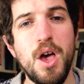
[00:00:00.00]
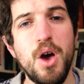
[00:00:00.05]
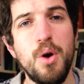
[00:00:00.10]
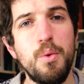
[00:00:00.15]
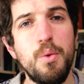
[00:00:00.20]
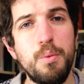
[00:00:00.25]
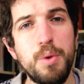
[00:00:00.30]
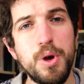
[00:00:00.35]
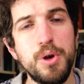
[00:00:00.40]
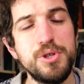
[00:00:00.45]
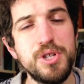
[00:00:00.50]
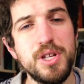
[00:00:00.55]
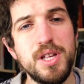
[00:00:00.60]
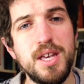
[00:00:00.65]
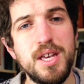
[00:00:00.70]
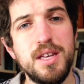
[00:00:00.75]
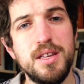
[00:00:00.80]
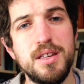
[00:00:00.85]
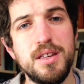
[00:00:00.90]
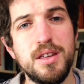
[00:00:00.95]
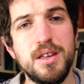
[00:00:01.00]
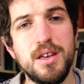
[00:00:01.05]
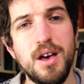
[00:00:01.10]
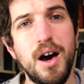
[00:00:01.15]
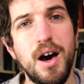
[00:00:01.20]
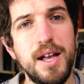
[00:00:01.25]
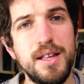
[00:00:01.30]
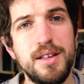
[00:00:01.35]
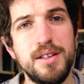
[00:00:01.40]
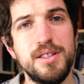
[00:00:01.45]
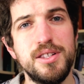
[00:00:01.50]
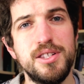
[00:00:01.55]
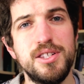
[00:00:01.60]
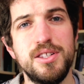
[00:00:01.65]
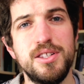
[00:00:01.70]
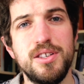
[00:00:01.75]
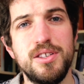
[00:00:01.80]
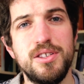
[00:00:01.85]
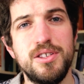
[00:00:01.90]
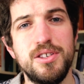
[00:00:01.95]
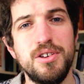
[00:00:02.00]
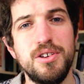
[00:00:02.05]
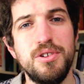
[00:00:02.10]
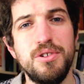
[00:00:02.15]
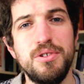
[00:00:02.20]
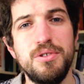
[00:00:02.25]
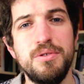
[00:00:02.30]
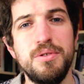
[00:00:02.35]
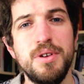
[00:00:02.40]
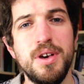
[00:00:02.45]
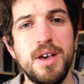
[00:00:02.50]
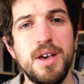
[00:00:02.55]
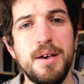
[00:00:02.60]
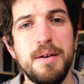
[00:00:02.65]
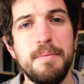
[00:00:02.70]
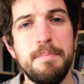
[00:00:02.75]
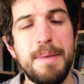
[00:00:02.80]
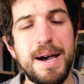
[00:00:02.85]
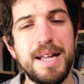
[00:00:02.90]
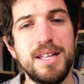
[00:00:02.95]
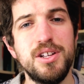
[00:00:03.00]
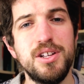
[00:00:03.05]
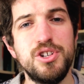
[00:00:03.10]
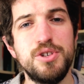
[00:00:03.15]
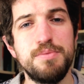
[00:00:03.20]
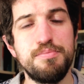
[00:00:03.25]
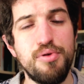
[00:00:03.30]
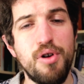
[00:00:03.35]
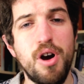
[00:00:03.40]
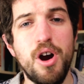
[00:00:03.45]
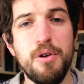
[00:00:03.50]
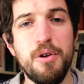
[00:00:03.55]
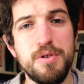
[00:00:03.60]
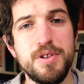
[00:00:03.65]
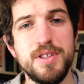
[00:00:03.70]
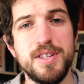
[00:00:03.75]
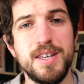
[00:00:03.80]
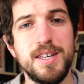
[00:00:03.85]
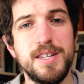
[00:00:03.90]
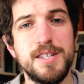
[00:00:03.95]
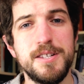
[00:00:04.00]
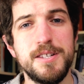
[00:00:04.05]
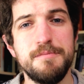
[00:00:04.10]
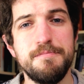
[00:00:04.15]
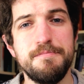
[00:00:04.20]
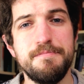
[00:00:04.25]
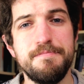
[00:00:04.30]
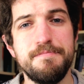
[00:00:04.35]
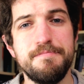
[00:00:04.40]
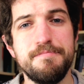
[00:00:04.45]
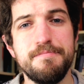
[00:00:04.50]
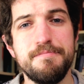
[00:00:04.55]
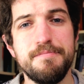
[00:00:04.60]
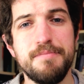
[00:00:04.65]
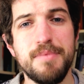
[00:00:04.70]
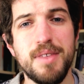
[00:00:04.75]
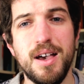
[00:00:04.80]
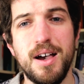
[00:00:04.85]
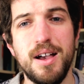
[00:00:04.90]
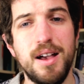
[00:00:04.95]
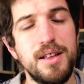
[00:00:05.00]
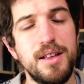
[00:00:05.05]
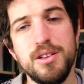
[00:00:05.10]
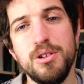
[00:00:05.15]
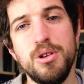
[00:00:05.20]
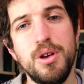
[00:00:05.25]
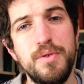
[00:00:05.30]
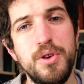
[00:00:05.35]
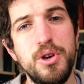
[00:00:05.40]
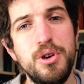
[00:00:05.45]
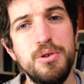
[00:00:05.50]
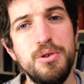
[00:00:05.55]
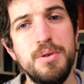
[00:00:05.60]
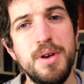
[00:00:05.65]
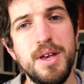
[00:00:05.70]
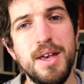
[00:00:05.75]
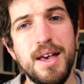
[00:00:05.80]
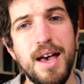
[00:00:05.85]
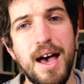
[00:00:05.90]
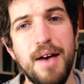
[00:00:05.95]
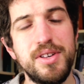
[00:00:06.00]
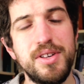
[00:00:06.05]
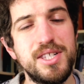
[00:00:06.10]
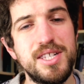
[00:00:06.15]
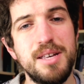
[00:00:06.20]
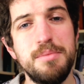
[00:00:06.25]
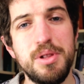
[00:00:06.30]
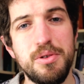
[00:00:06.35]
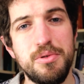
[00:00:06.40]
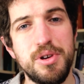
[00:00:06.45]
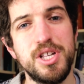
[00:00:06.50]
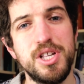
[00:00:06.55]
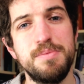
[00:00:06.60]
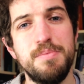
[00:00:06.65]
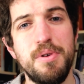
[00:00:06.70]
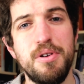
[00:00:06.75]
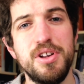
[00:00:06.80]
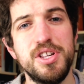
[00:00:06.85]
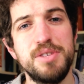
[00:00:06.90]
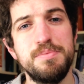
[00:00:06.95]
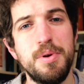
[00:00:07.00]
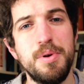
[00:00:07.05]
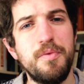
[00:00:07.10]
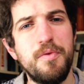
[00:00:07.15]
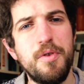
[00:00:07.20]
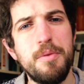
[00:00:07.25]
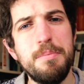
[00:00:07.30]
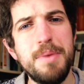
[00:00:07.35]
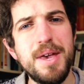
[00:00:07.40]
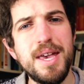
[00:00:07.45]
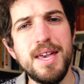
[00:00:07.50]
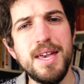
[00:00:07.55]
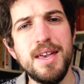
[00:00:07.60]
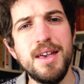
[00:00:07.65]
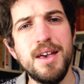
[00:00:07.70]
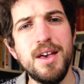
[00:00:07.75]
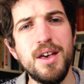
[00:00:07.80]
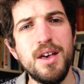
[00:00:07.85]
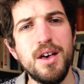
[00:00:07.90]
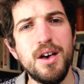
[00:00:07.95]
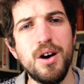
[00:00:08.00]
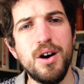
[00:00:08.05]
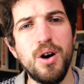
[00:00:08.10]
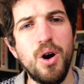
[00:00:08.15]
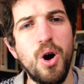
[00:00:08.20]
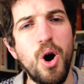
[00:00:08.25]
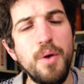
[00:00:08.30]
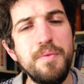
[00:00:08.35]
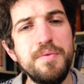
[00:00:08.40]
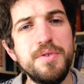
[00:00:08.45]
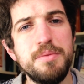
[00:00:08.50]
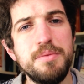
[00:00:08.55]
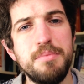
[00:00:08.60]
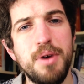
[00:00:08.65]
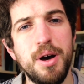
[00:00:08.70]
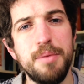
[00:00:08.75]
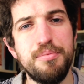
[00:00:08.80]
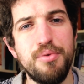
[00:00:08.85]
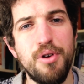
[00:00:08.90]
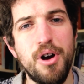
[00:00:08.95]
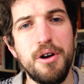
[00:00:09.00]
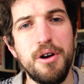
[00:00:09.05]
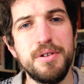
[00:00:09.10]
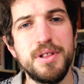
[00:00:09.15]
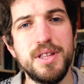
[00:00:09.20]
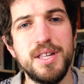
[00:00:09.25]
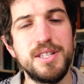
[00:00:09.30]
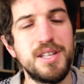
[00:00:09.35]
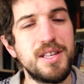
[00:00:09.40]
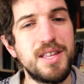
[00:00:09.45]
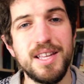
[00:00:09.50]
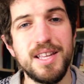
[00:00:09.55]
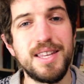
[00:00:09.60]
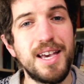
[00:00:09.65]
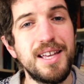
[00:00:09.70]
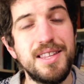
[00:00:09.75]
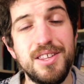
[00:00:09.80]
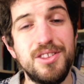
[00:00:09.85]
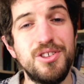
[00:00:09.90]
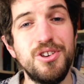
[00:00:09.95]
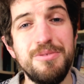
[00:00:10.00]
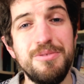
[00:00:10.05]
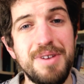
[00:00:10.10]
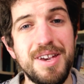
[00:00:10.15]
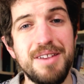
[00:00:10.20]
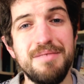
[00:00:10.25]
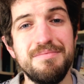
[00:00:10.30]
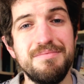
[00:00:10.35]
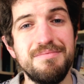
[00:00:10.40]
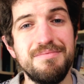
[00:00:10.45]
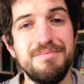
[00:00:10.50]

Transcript: We also need guidance to manage priorities. I, I don't know if you have a similar experience, but for me, often my priorities are dictated to me